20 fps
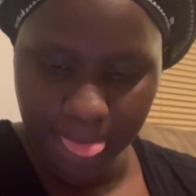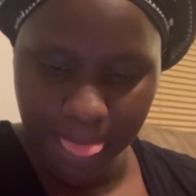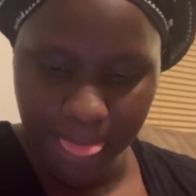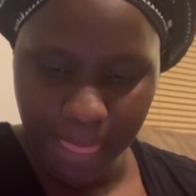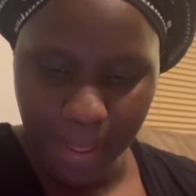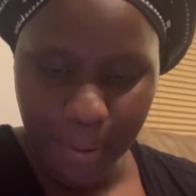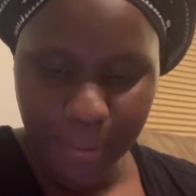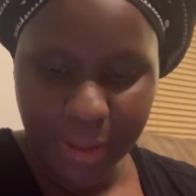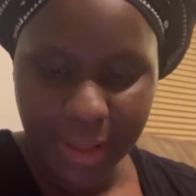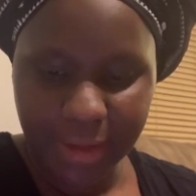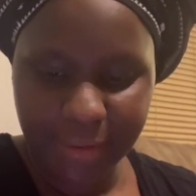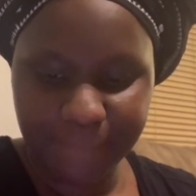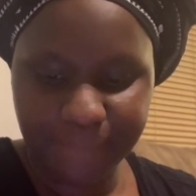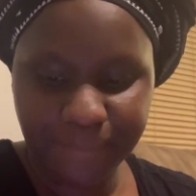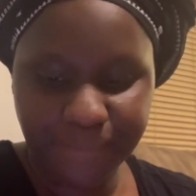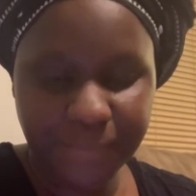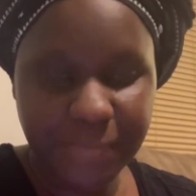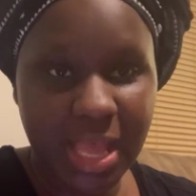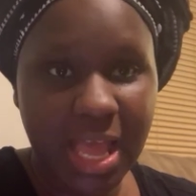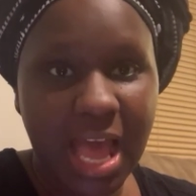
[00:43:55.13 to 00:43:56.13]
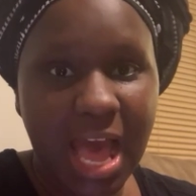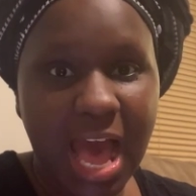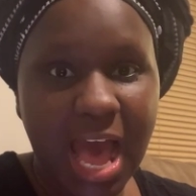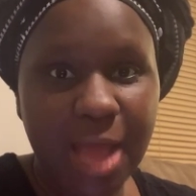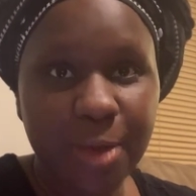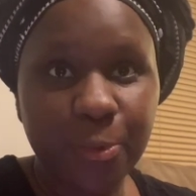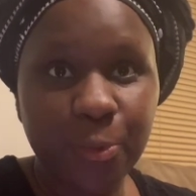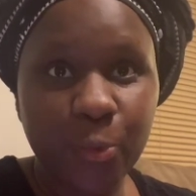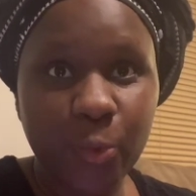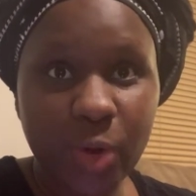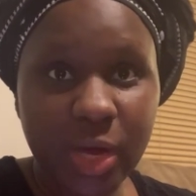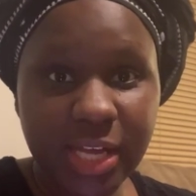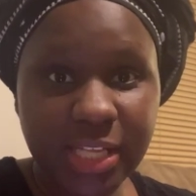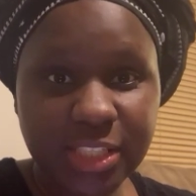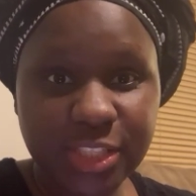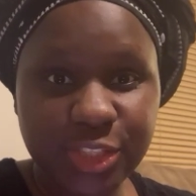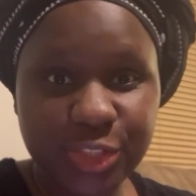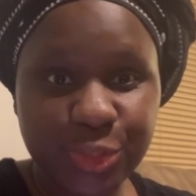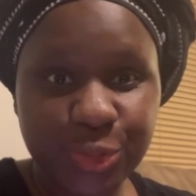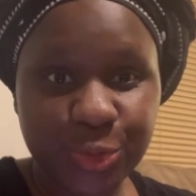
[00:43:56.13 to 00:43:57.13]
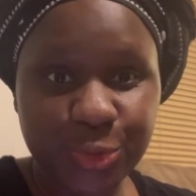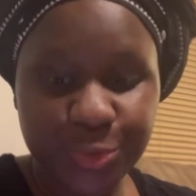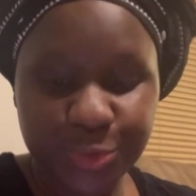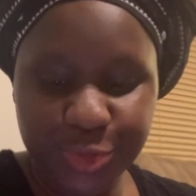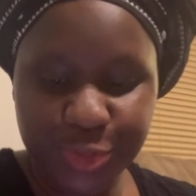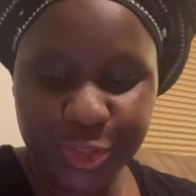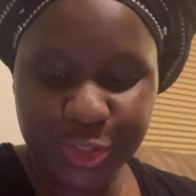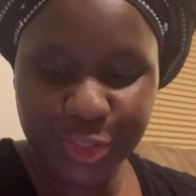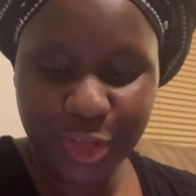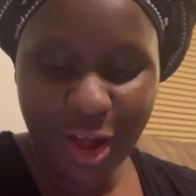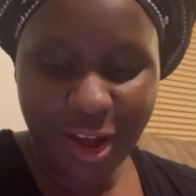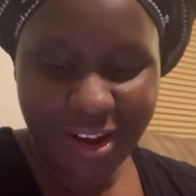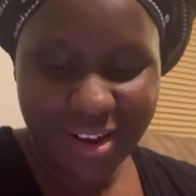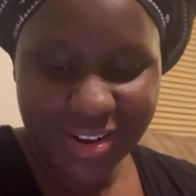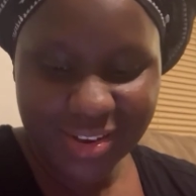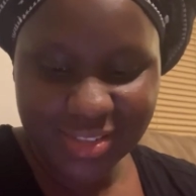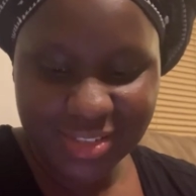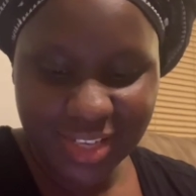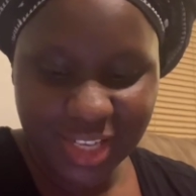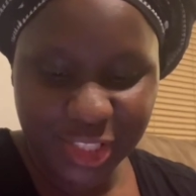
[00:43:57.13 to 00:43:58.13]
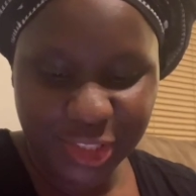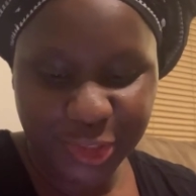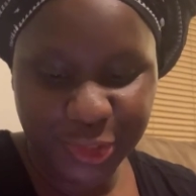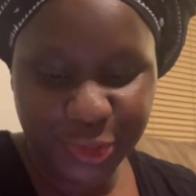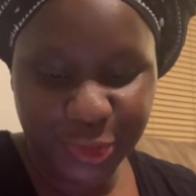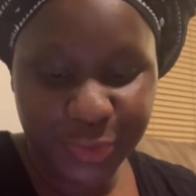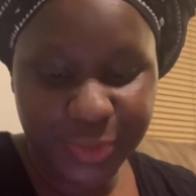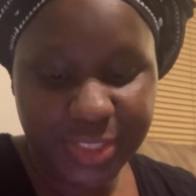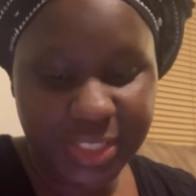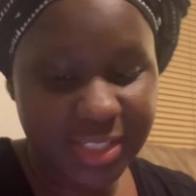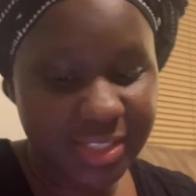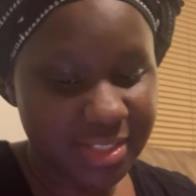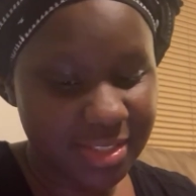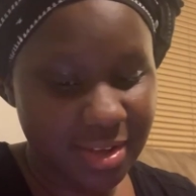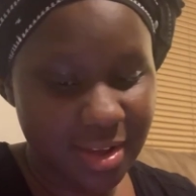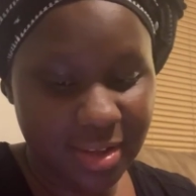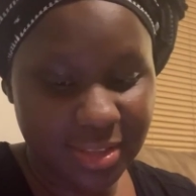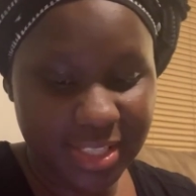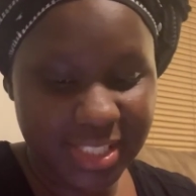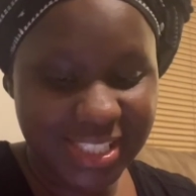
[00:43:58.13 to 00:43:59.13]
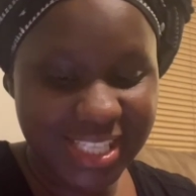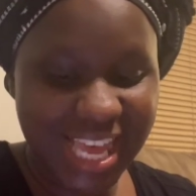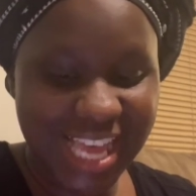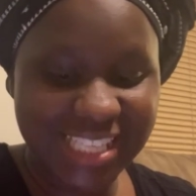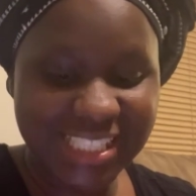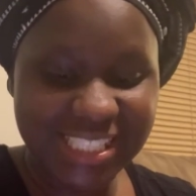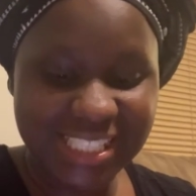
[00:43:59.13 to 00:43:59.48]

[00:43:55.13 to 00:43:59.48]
Okay. I want to start introducing solids at